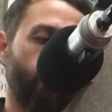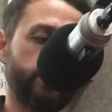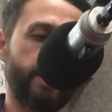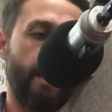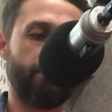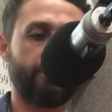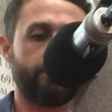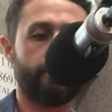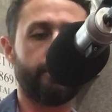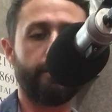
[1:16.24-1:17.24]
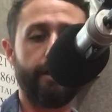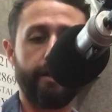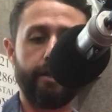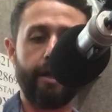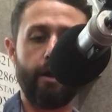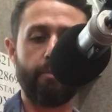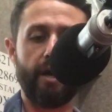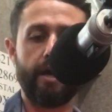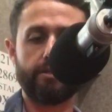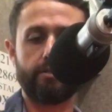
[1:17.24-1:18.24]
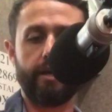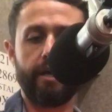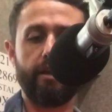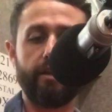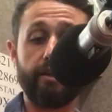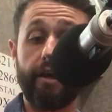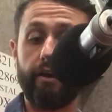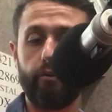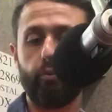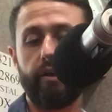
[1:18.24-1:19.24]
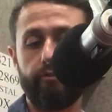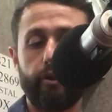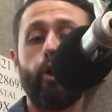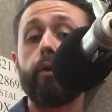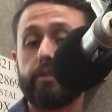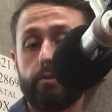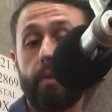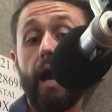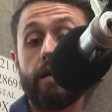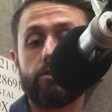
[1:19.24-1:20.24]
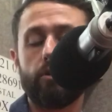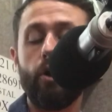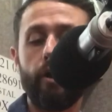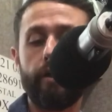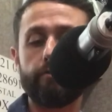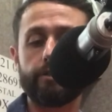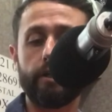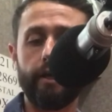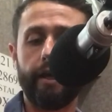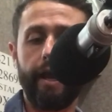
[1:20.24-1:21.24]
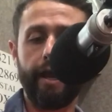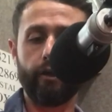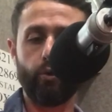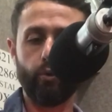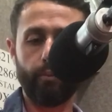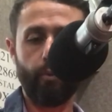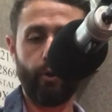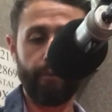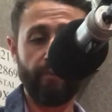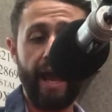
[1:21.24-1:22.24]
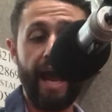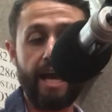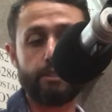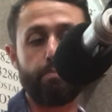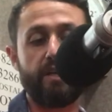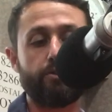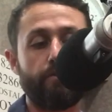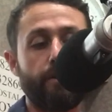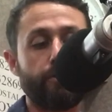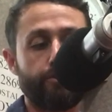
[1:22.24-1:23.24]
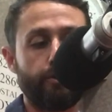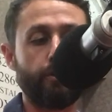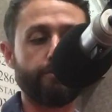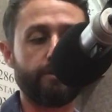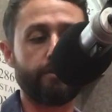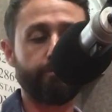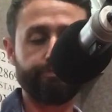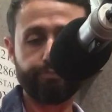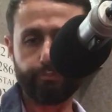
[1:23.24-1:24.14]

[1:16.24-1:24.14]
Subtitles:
what's happened in our past, and we even go into past lives and call upon aspects of ourselves and